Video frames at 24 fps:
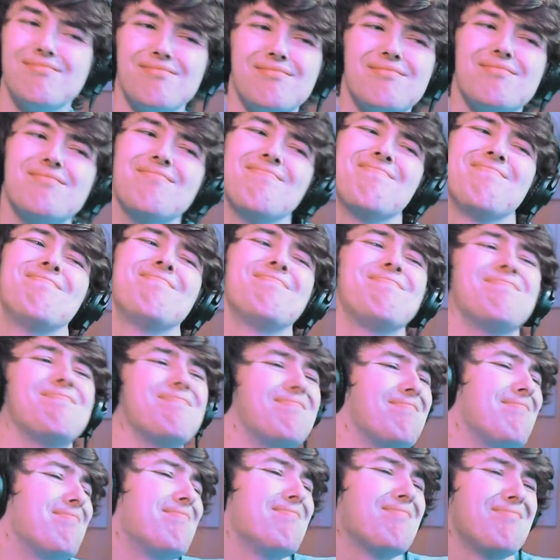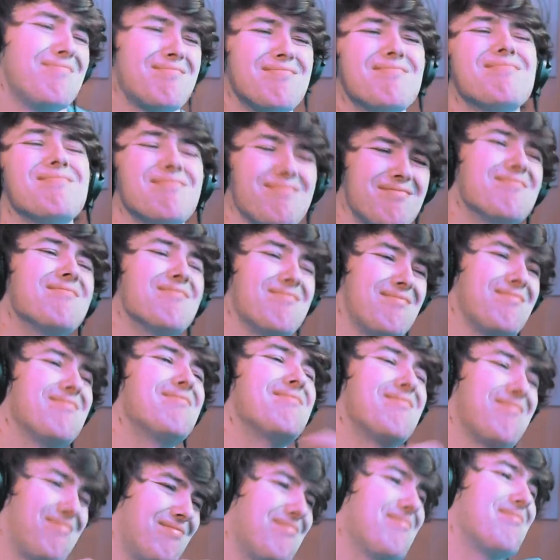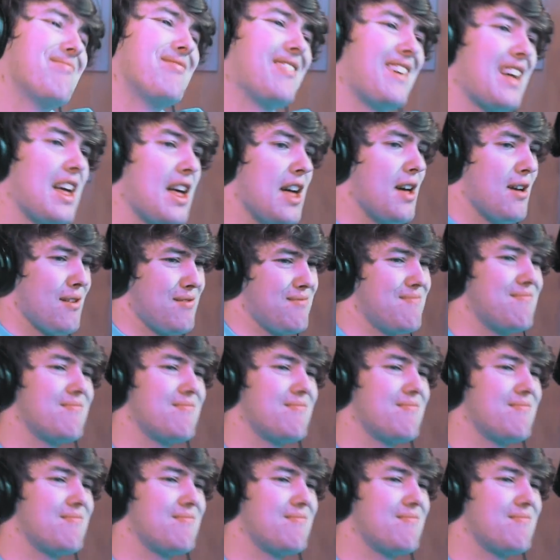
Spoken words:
No one is speaking in this clip.